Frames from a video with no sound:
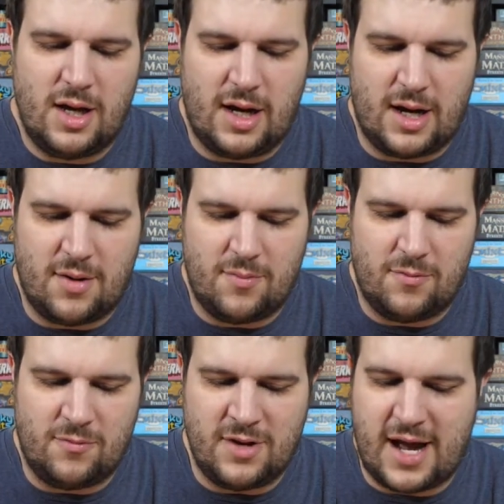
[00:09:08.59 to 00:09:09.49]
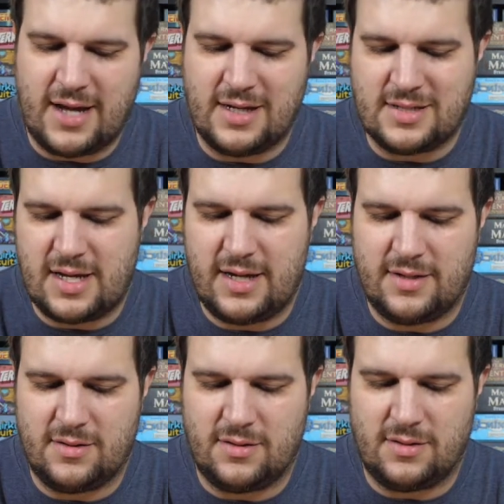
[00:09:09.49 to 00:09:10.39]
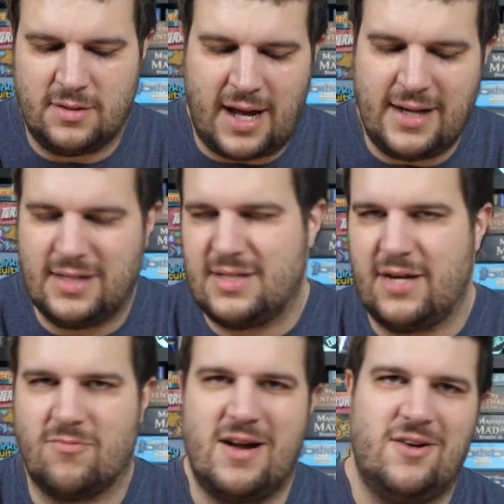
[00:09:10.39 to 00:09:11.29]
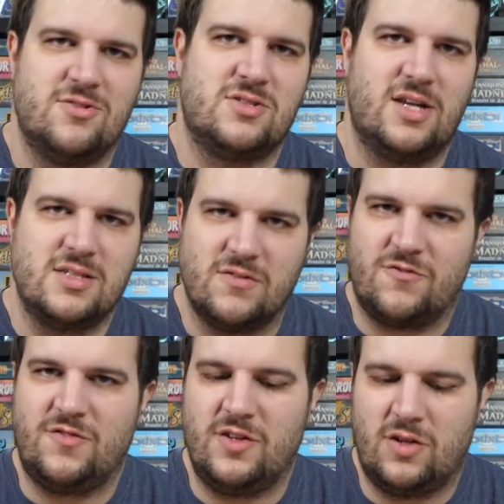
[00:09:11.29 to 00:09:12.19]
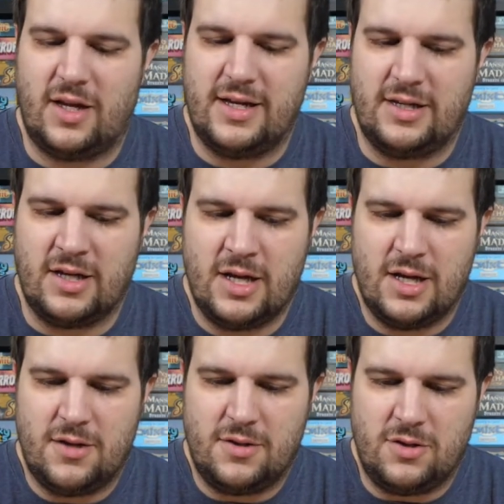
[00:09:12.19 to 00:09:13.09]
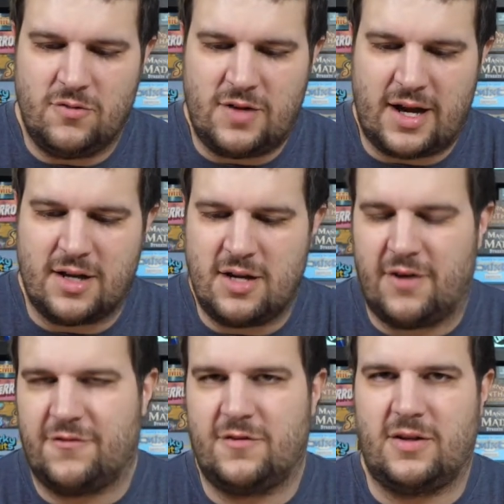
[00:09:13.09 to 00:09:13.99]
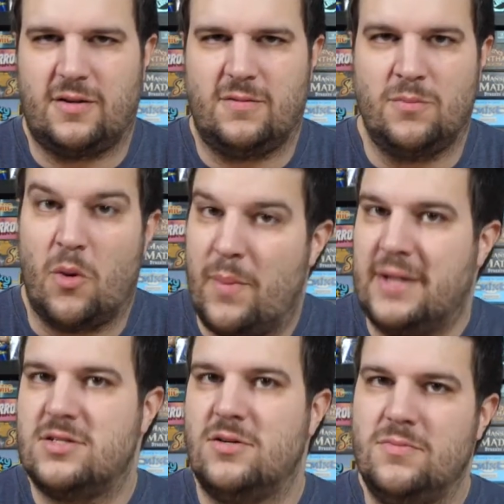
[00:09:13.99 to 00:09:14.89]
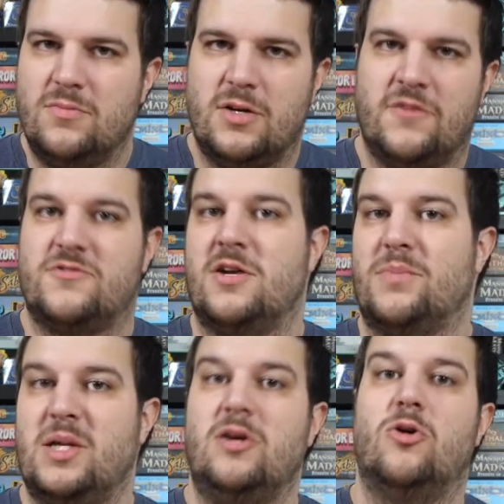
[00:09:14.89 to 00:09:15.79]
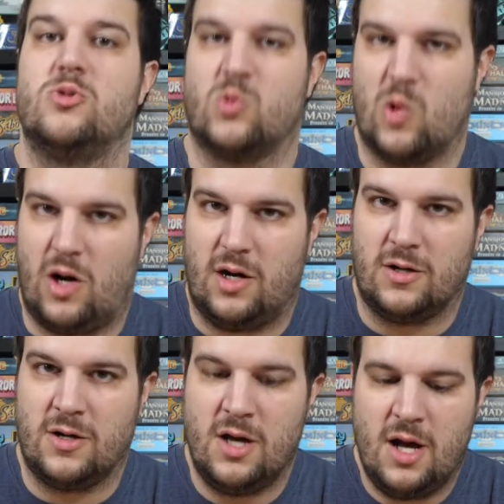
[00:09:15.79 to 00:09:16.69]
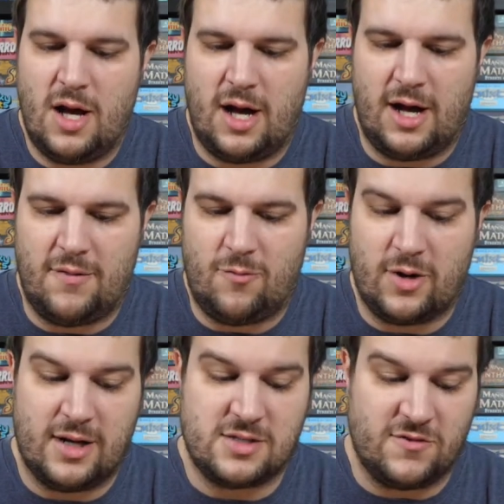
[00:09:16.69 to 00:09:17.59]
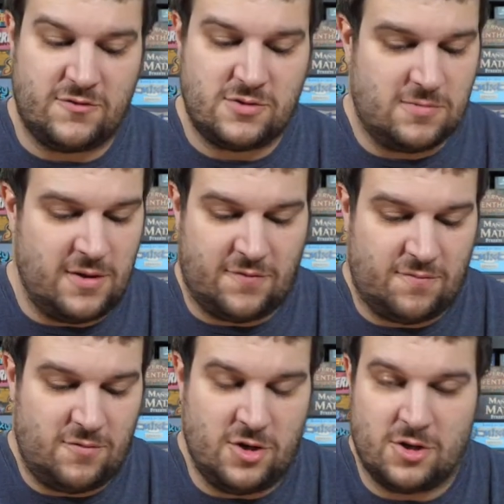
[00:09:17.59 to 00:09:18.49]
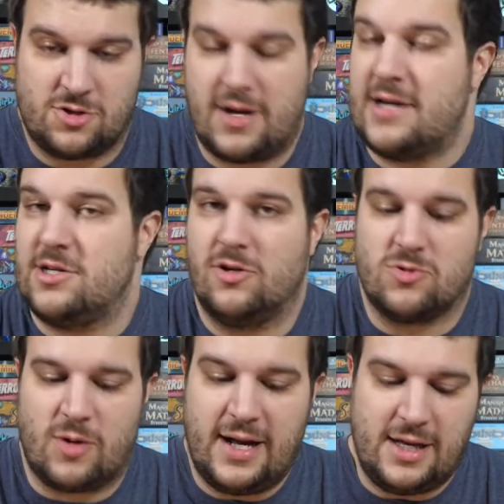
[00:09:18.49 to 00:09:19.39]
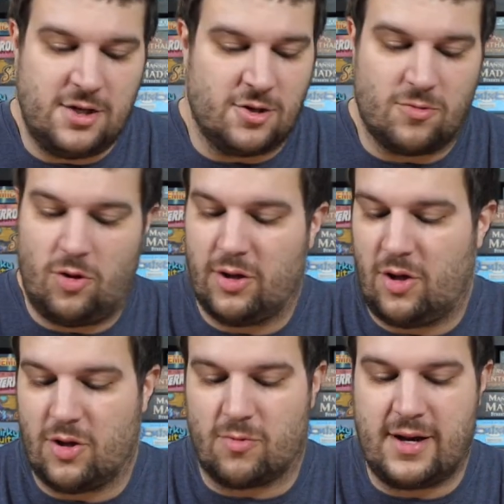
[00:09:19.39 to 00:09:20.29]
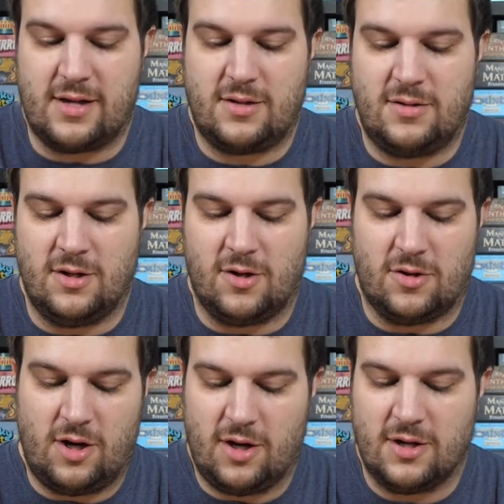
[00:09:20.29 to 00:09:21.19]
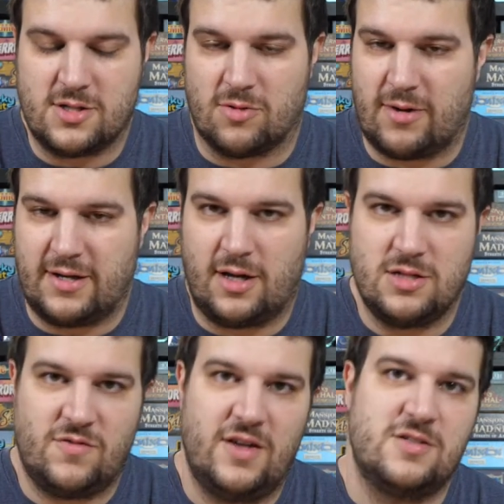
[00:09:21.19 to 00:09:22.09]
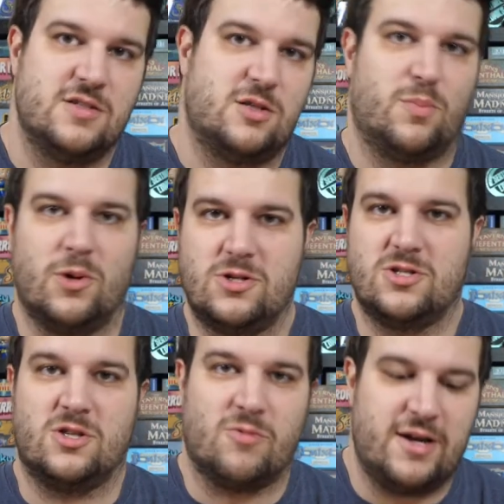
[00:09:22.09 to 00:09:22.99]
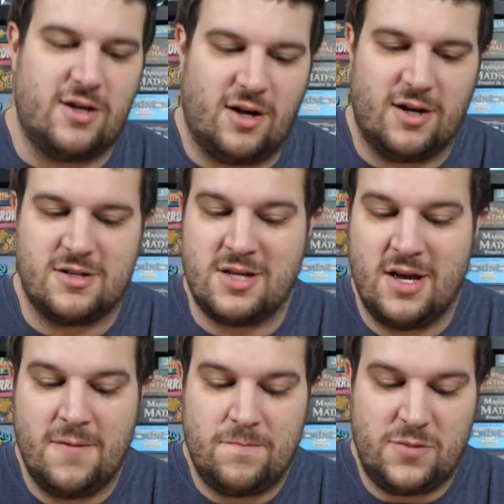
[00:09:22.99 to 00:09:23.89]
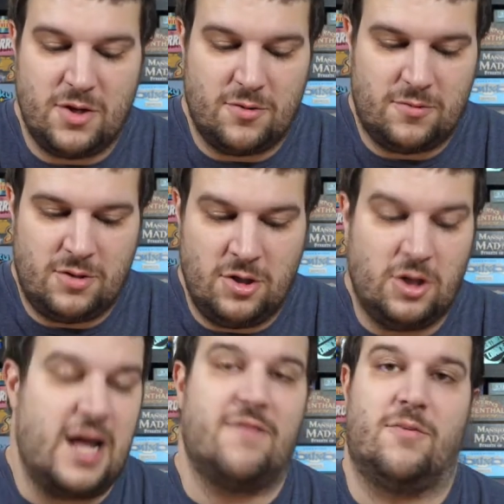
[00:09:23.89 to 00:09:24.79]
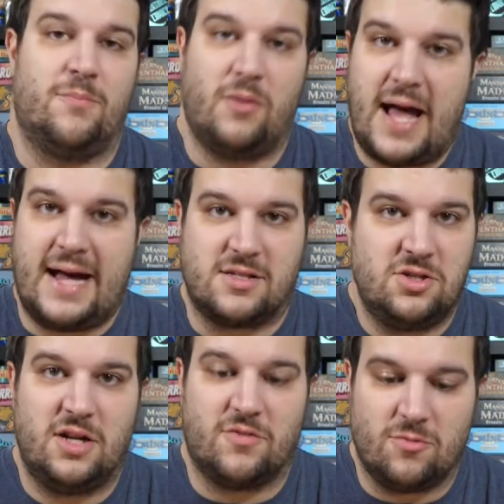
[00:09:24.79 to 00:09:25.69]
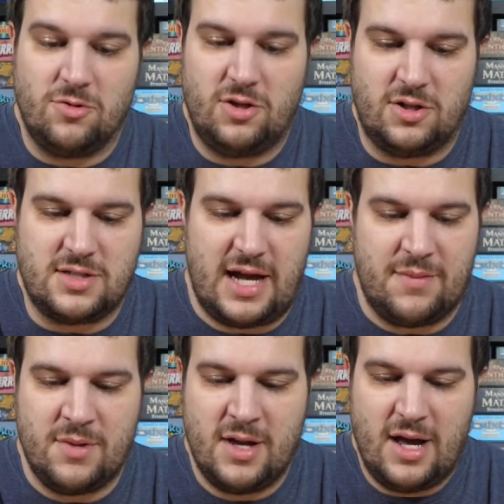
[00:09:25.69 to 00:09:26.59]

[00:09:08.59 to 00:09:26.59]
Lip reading: 9 and 10 rounds doesn't feel like you've got enough momentum if something goes wrong. Whereas if your strategy goes right and you're rolling all the right cards or the right dice faces to purchase the right cards, you could have a blast. You could have a really good time.